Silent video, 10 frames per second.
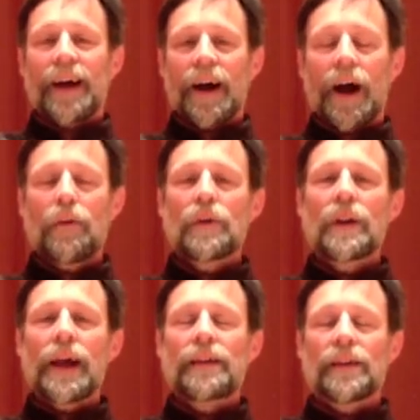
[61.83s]
I would
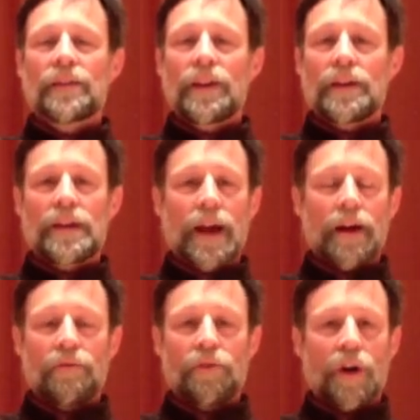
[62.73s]
like to sit
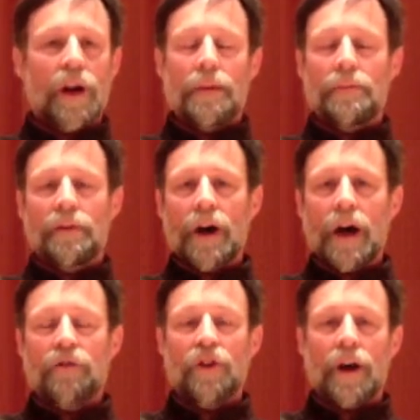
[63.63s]
down for a cup of
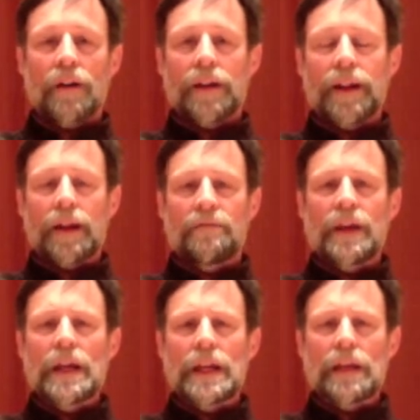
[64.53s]
hot chocolate in a
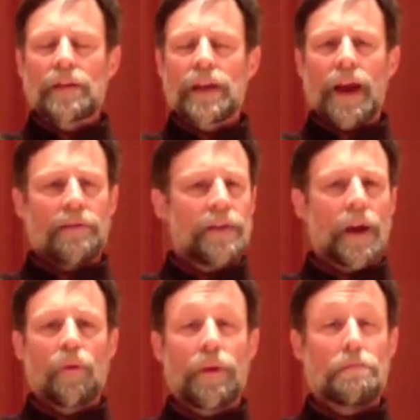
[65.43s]
Viennese cafe
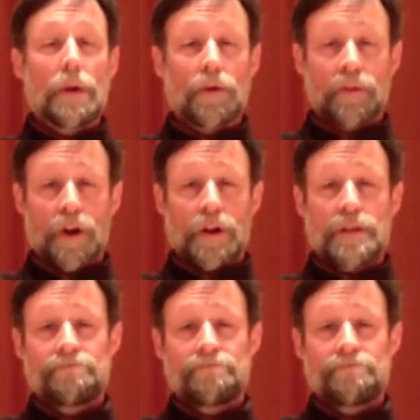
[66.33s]
with Mozart.